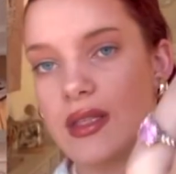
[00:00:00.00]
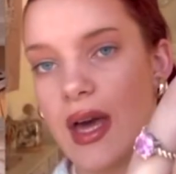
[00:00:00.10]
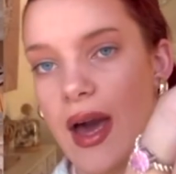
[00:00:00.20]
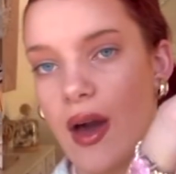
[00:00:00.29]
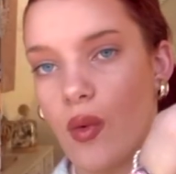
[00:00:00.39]

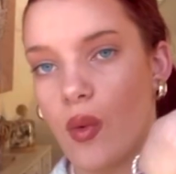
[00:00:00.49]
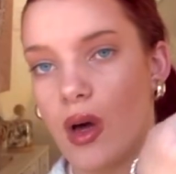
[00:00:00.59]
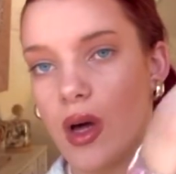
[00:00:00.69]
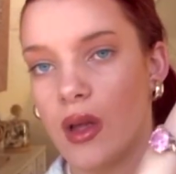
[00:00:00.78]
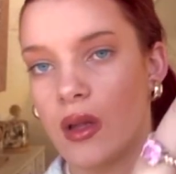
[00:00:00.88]
the
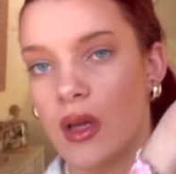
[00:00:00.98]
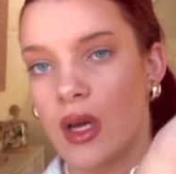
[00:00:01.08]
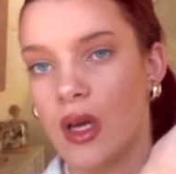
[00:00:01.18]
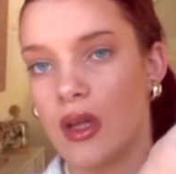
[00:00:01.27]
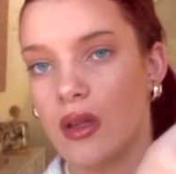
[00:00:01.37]
aqua,
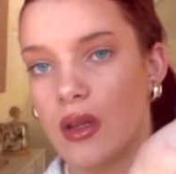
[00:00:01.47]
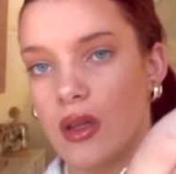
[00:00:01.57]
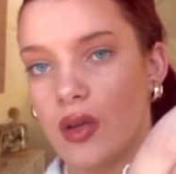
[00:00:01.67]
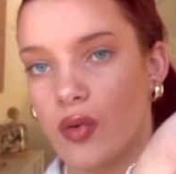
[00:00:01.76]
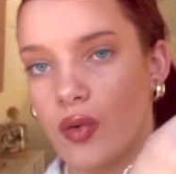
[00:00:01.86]
the little